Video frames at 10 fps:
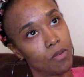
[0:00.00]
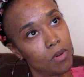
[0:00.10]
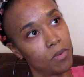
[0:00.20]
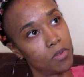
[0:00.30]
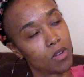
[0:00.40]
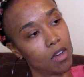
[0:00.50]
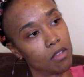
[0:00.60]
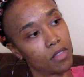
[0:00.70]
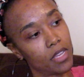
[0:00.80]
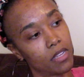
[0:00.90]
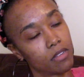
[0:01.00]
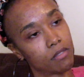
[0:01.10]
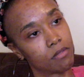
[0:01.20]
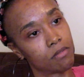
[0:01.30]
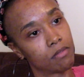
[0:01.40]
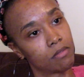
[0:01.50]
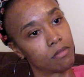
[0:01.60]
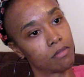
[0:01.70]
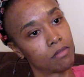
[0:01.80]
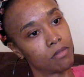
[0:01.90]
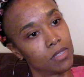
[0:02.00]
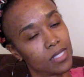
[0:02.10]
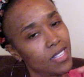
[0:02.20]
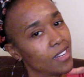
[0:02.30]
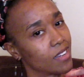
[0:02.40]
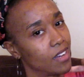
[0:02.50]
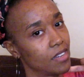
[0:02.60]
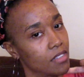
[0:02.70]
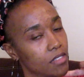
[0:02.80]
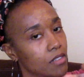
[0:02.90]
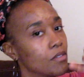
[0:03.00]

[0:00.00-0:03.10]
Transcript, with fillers: what do you call that? Not a gondola,